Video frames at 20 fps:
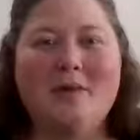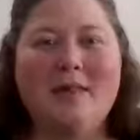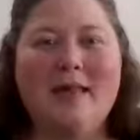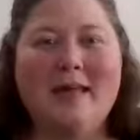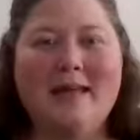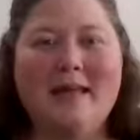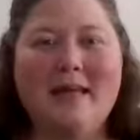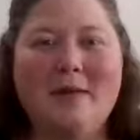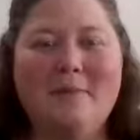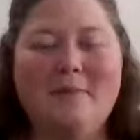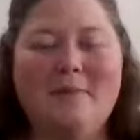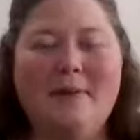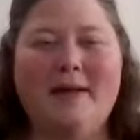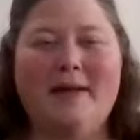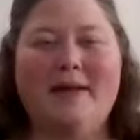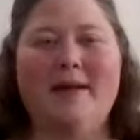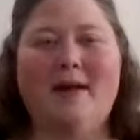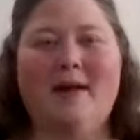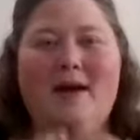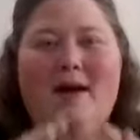were they
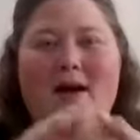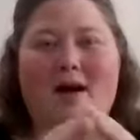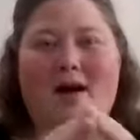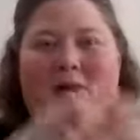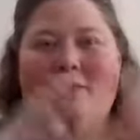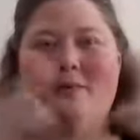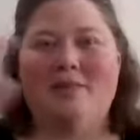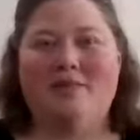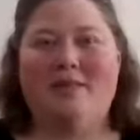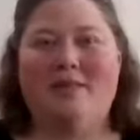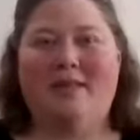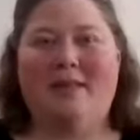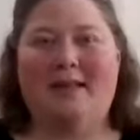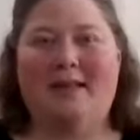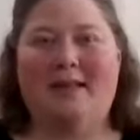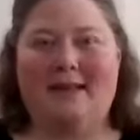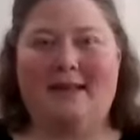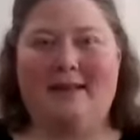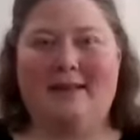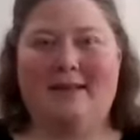keeping all of
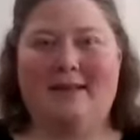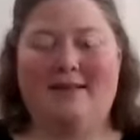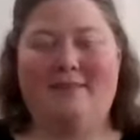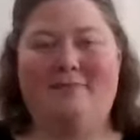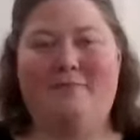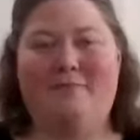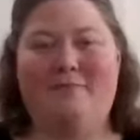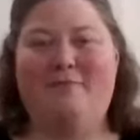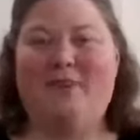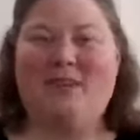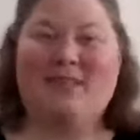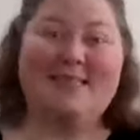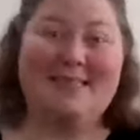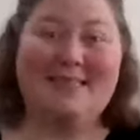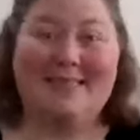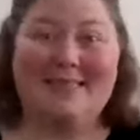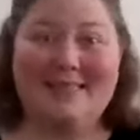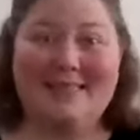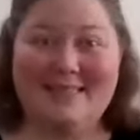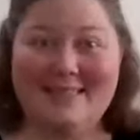the
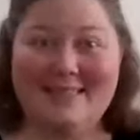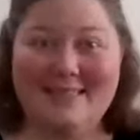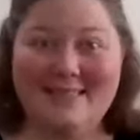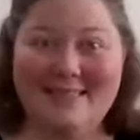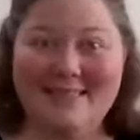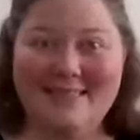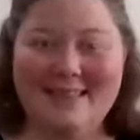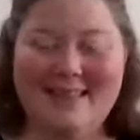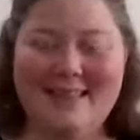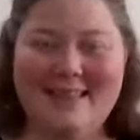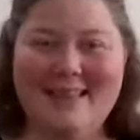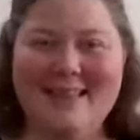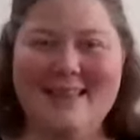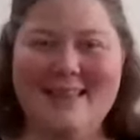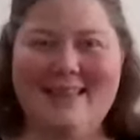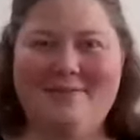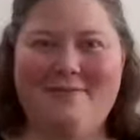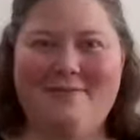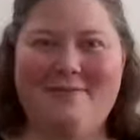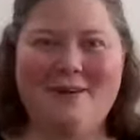fences
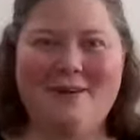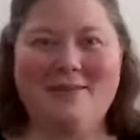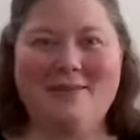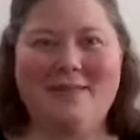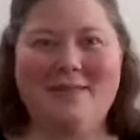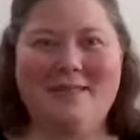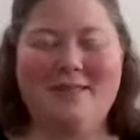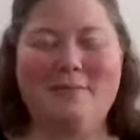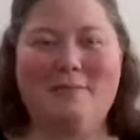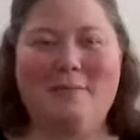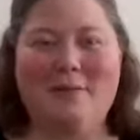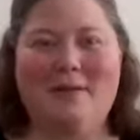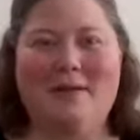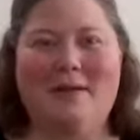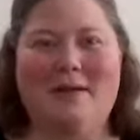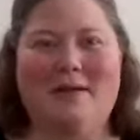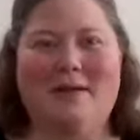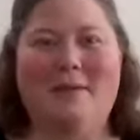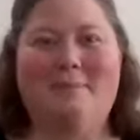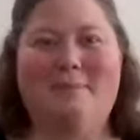that the Pharisees put
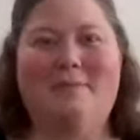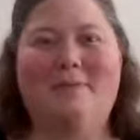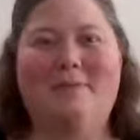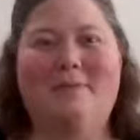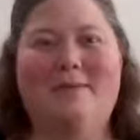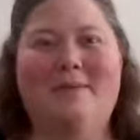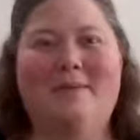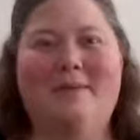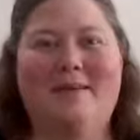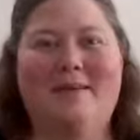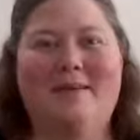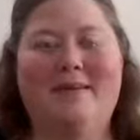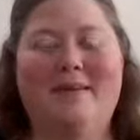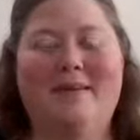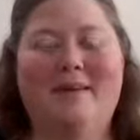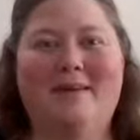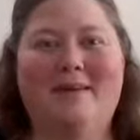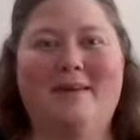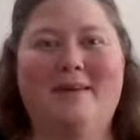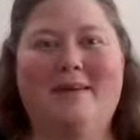up
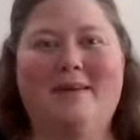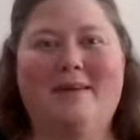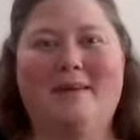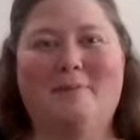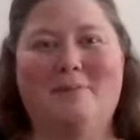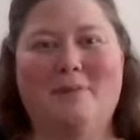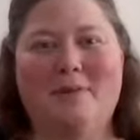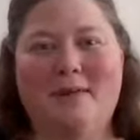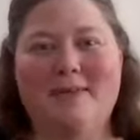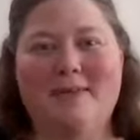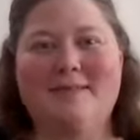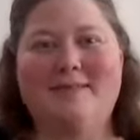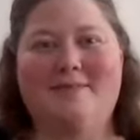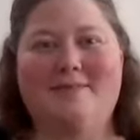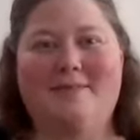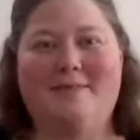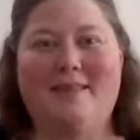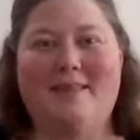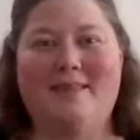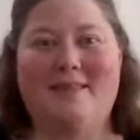in place
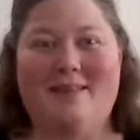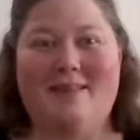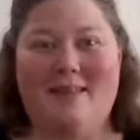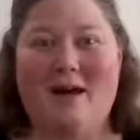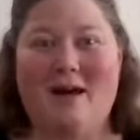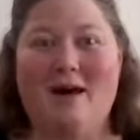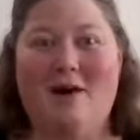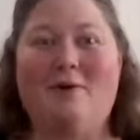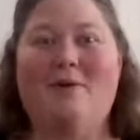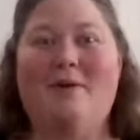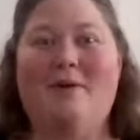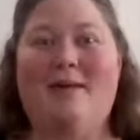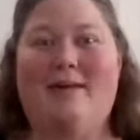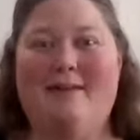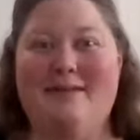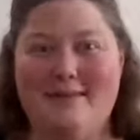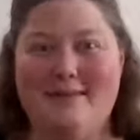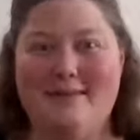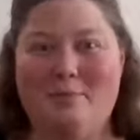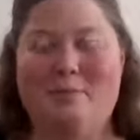of the law
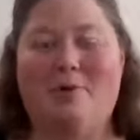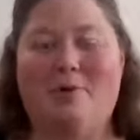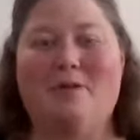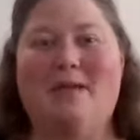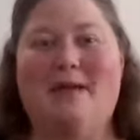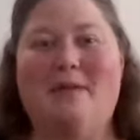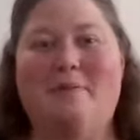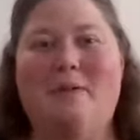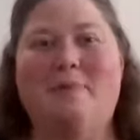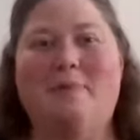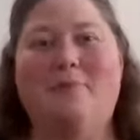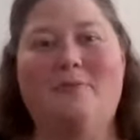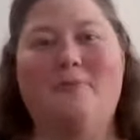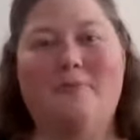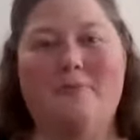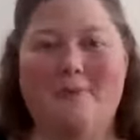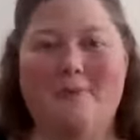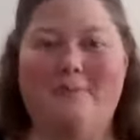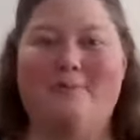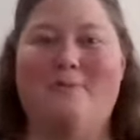and to protect people
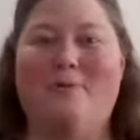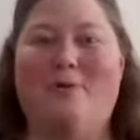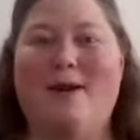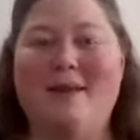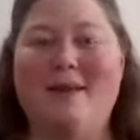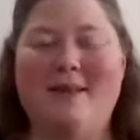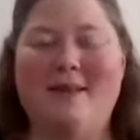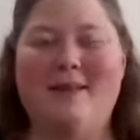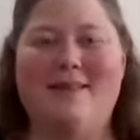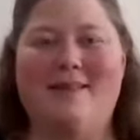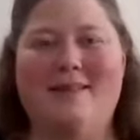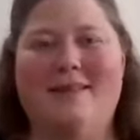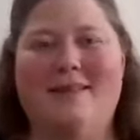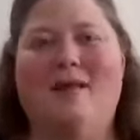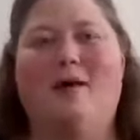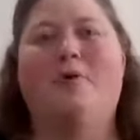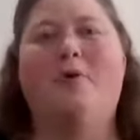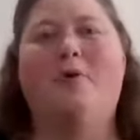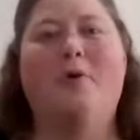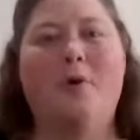from breaking the
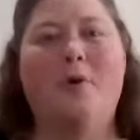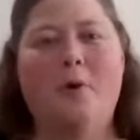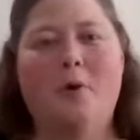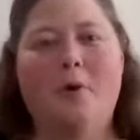law,